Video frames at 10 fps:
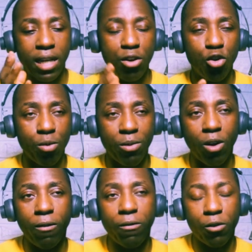Udemy
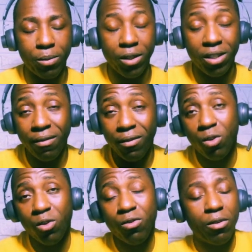offers because they have a
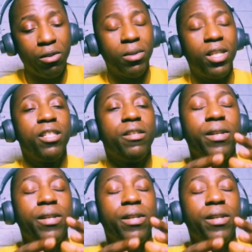contract with the military,